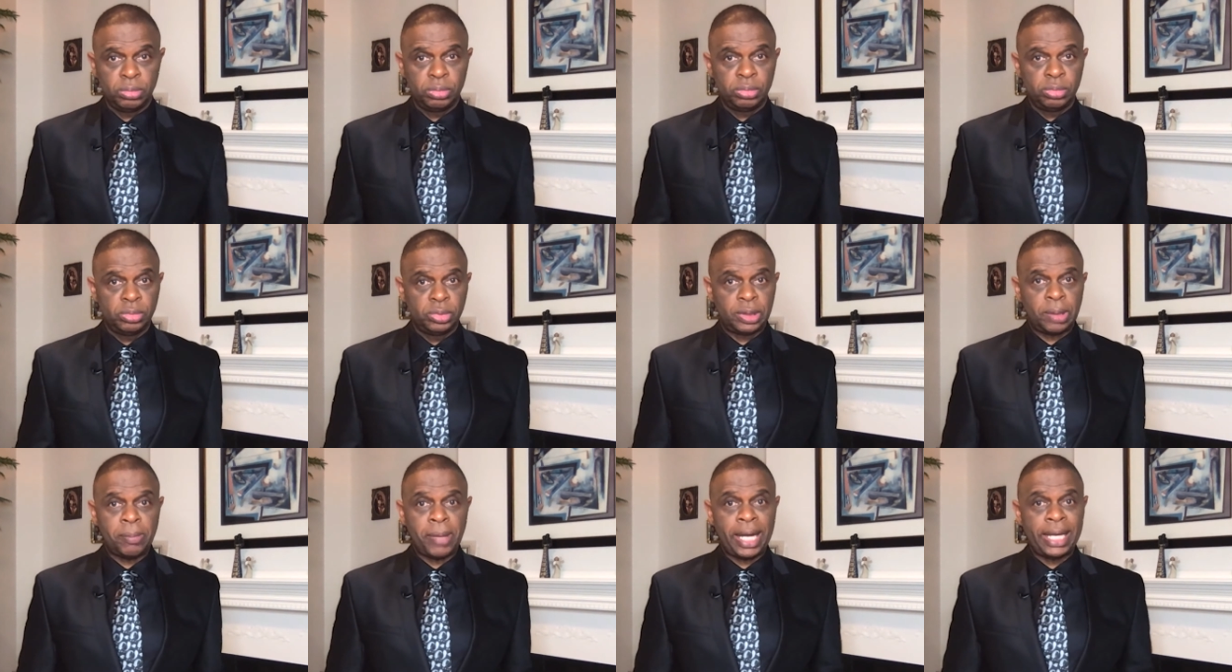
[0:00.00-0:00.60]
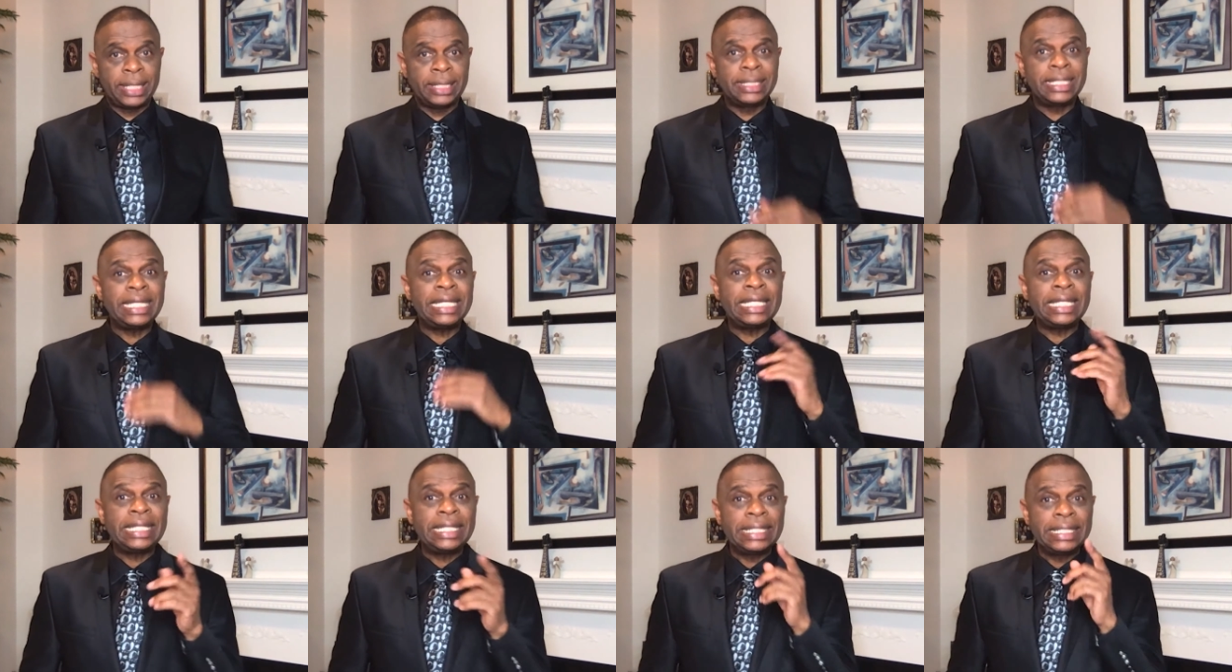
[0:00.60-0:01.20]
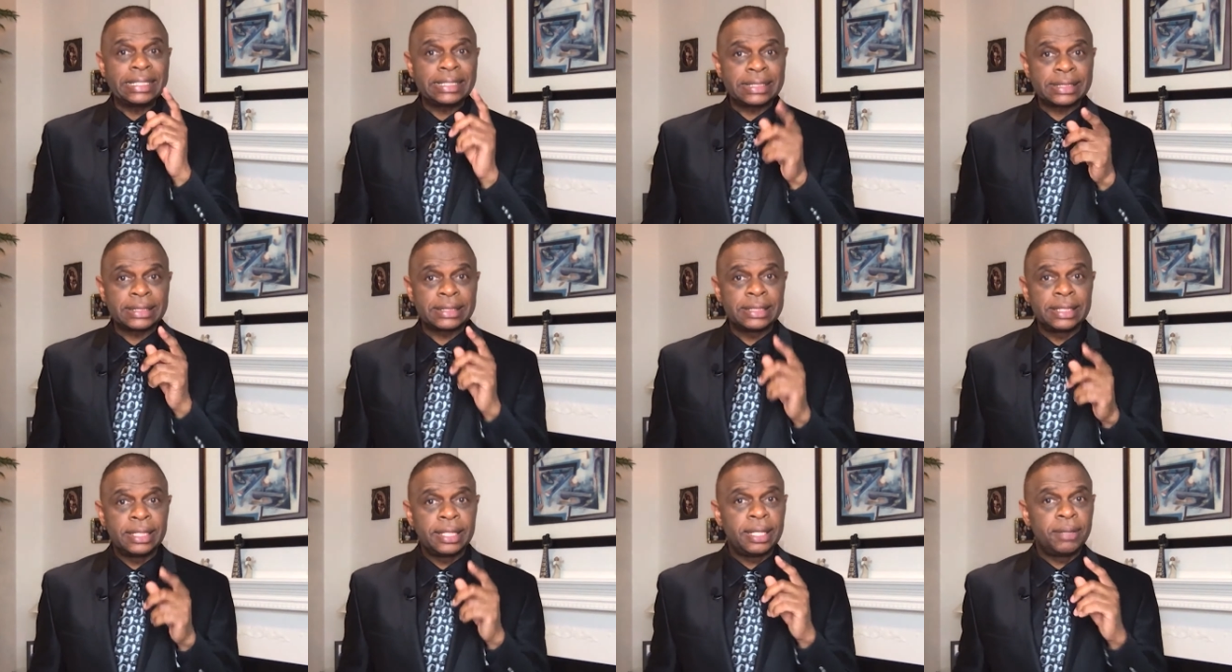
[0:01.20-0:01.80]
Somebody did
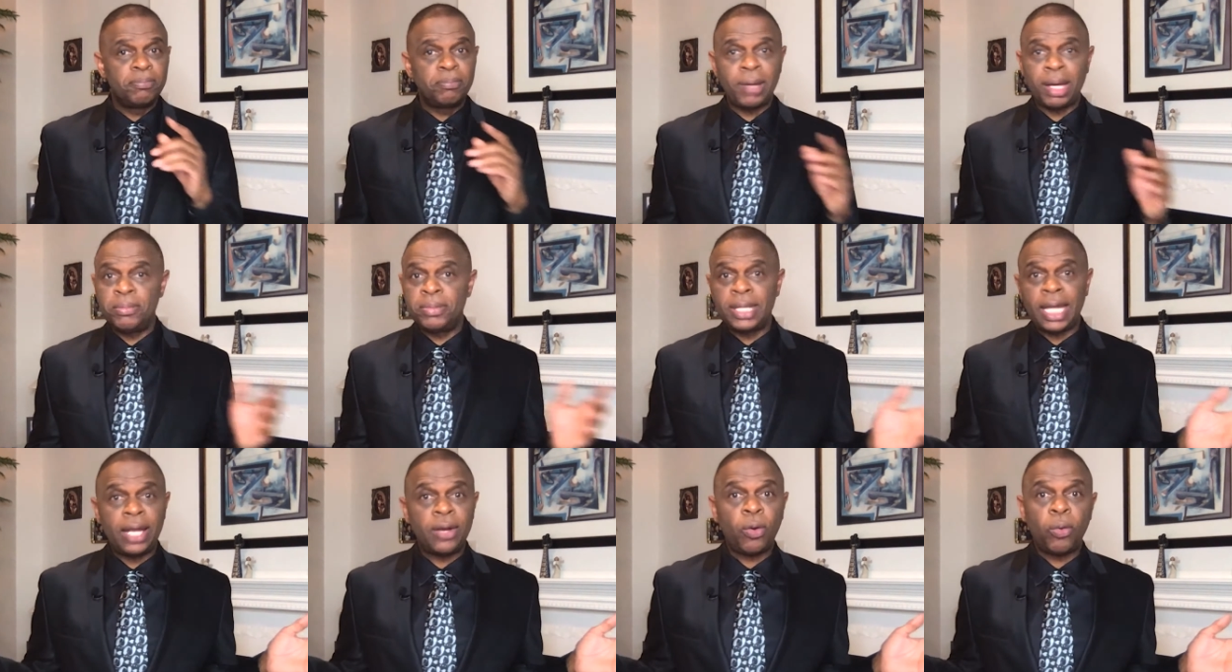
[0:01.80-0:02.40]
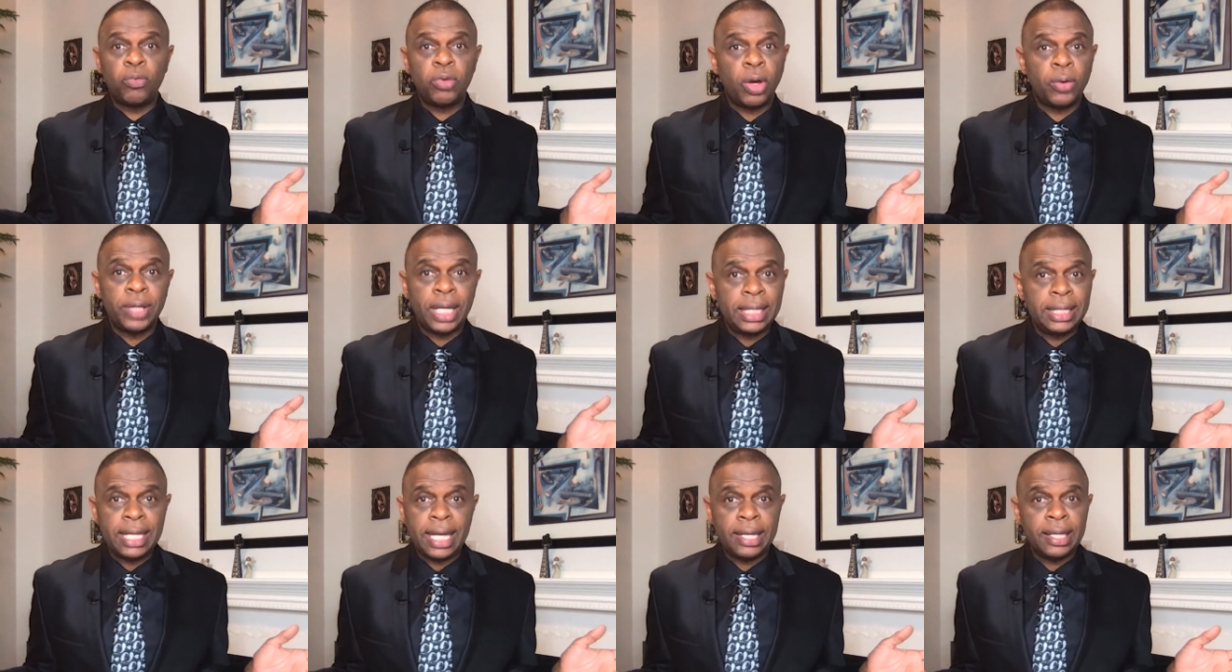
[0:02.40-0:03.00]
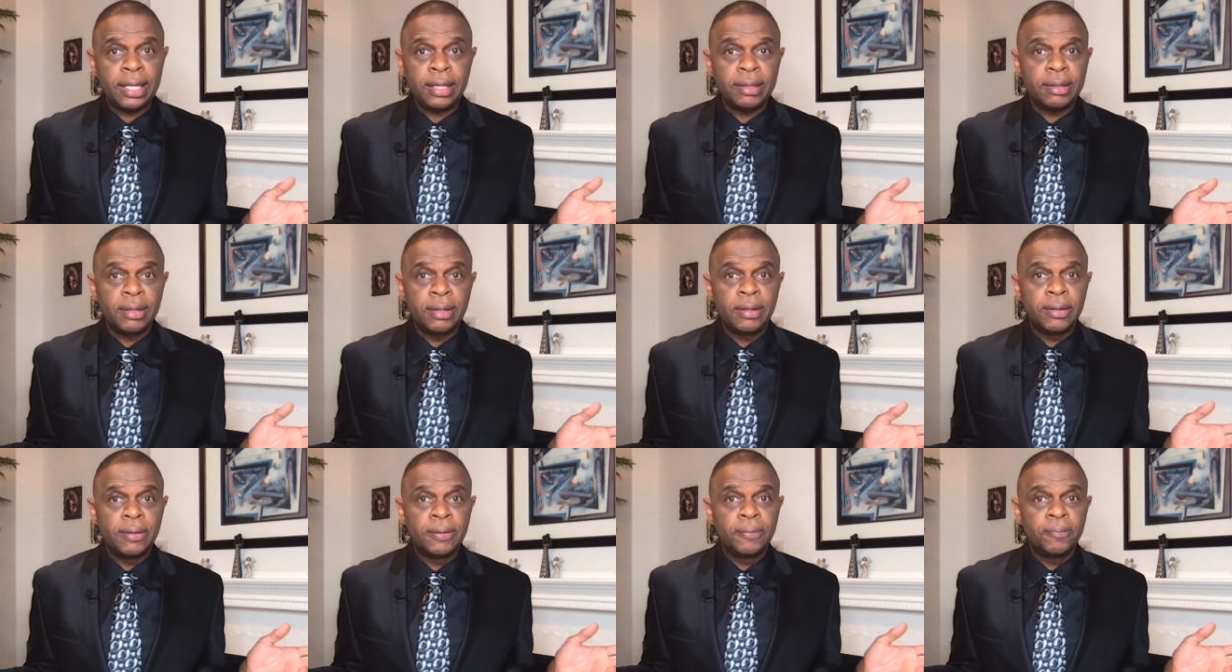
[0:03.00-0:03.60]
this. Maybe they don't know they did
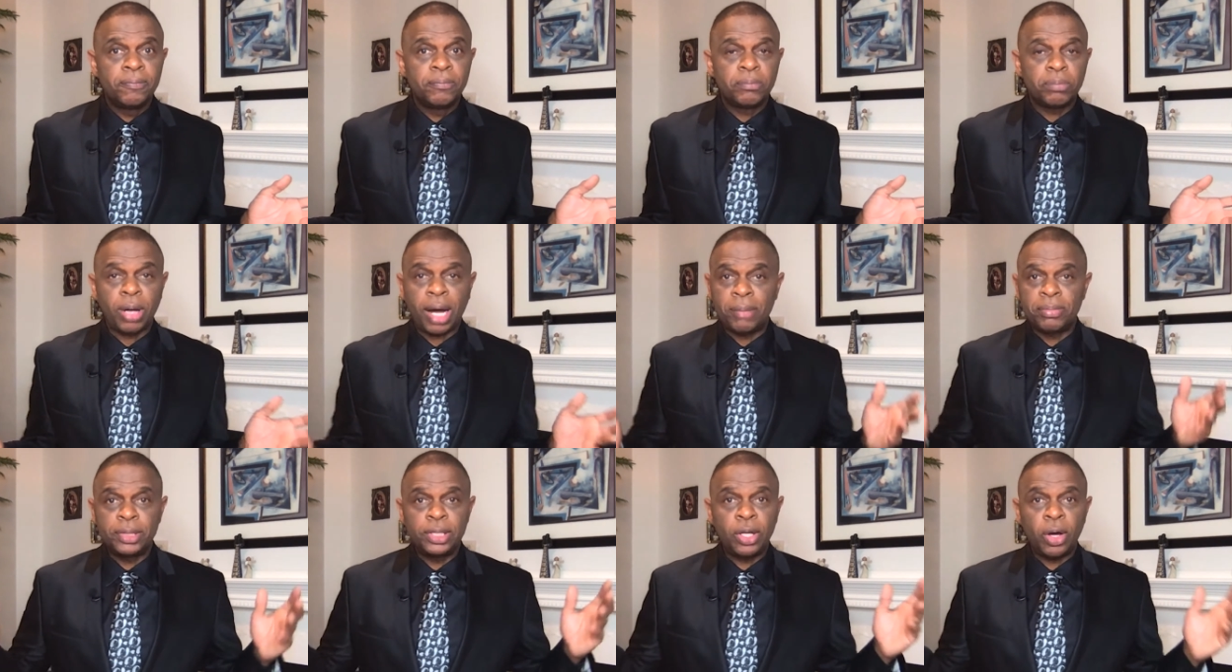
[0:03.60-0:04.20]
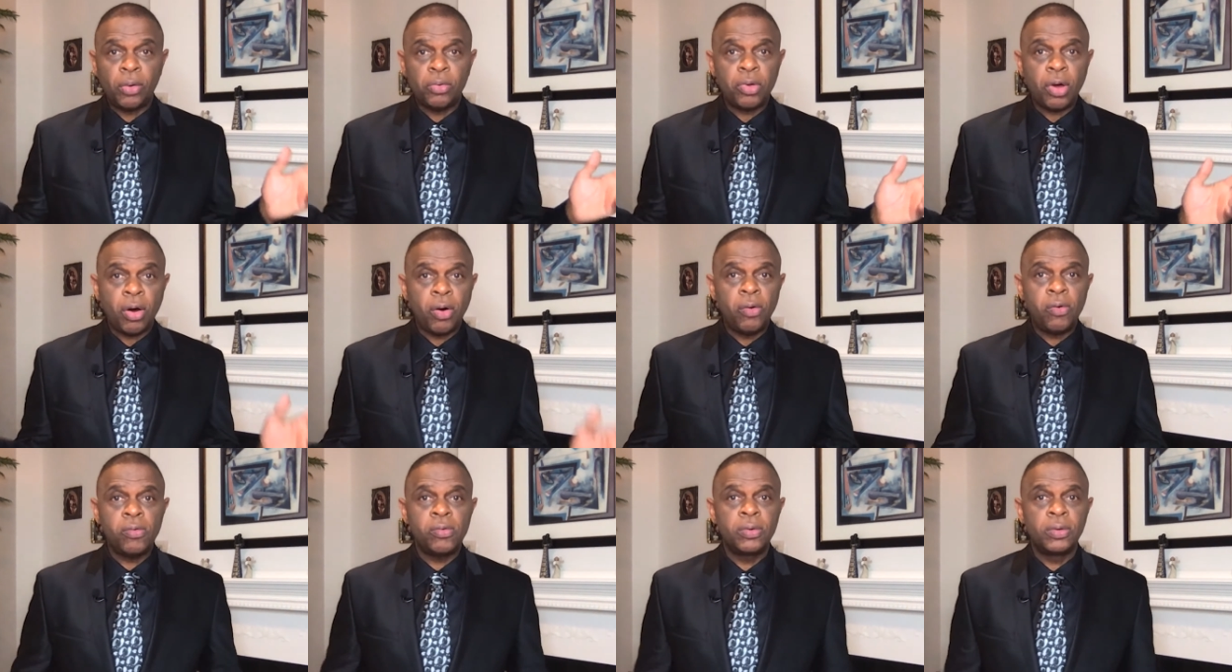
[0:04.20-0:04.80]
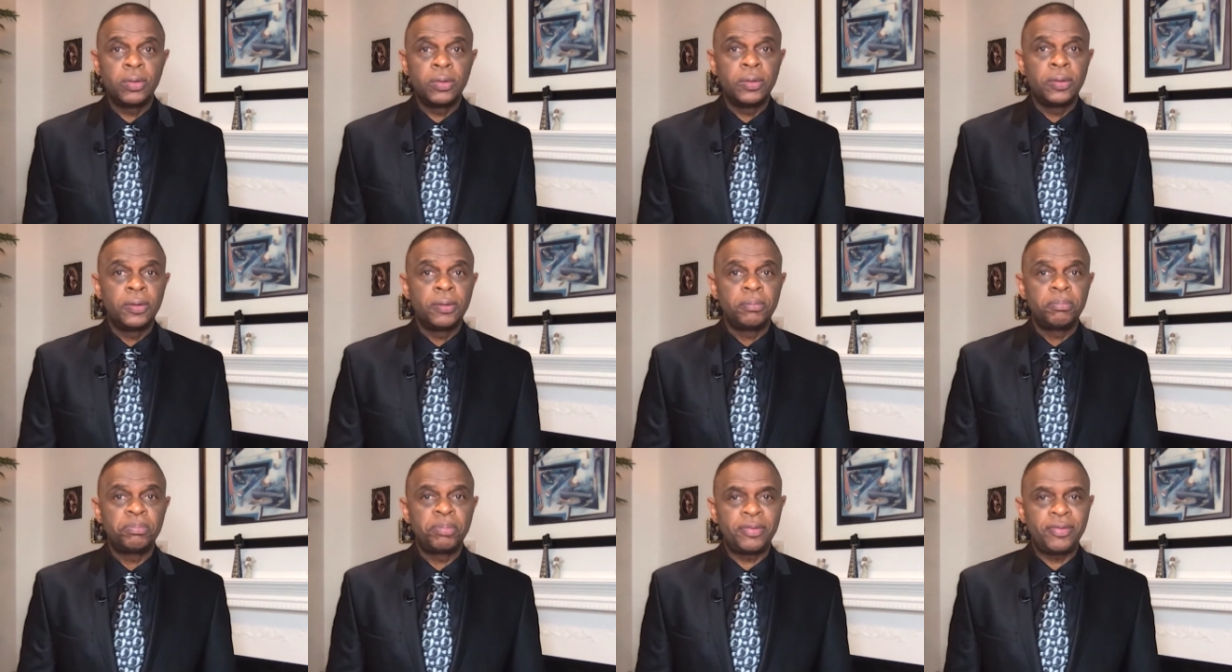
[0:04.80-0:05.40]
it, probably don't know,
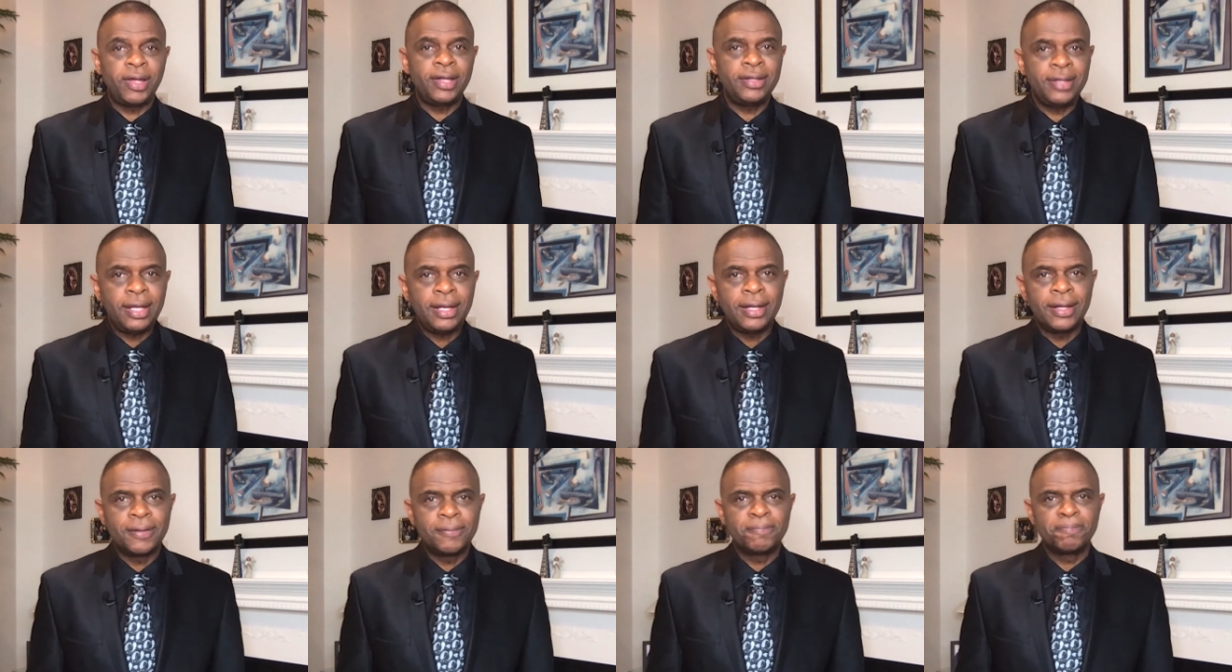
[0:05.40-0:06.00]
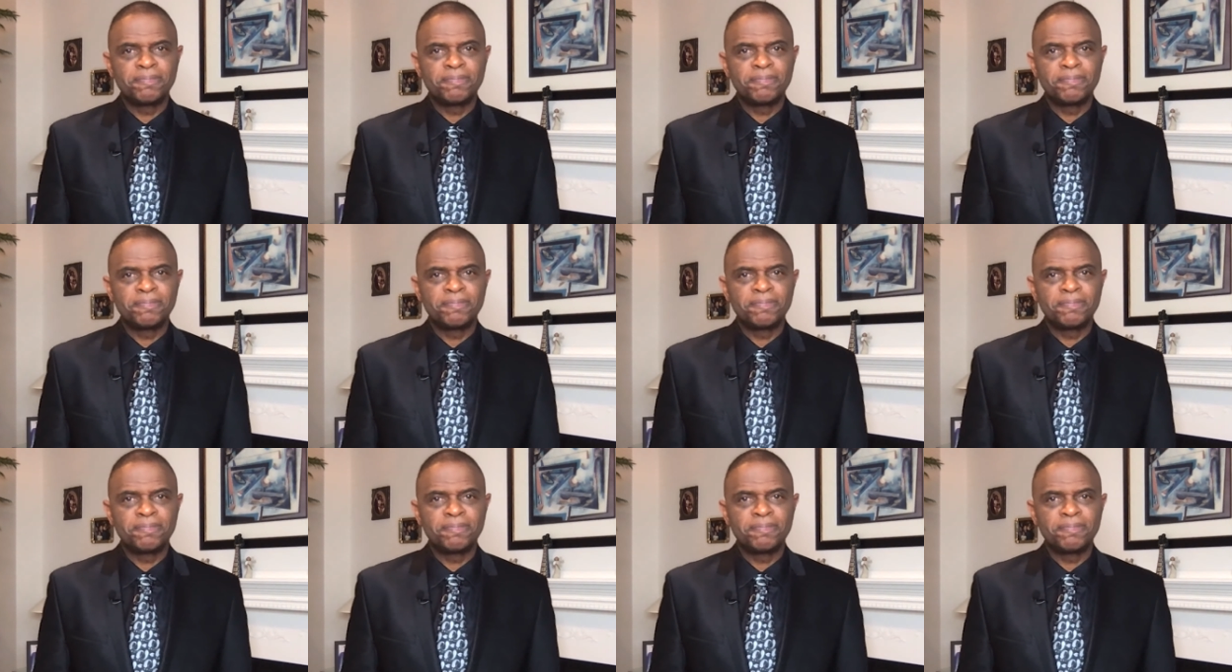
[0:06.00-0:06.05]
but they did it.